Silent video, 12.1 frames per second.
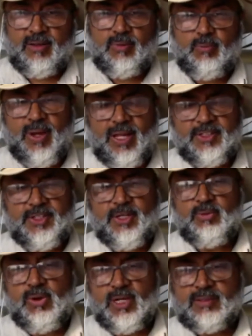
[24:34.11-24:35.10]
well, you know
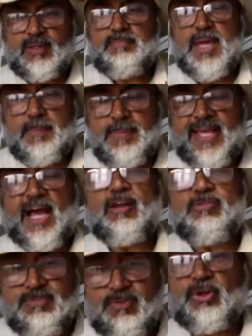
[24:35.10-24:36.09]
what? Maybe
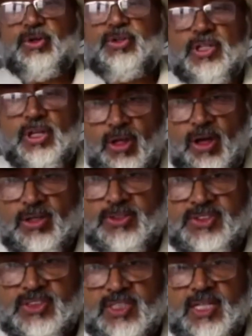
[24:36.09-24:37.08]
I'll follow the logs.
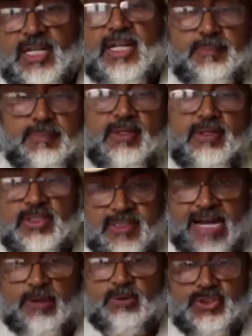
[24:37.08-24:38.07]
Let me go
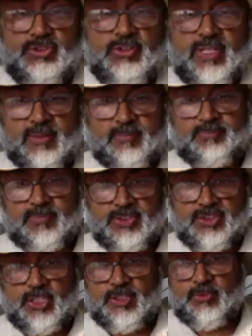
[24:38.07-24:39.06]
downstream
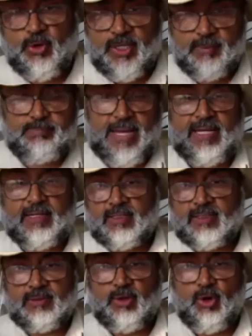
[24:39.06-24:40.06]
instead of going back
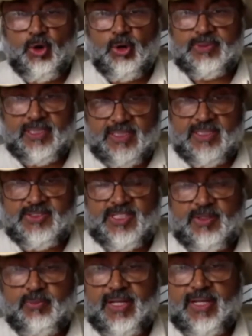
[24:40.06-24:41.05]
home the easy
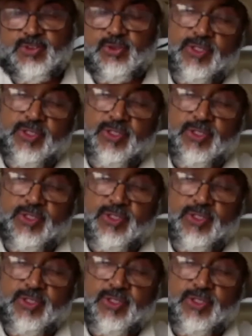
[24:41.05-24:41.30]
way. So he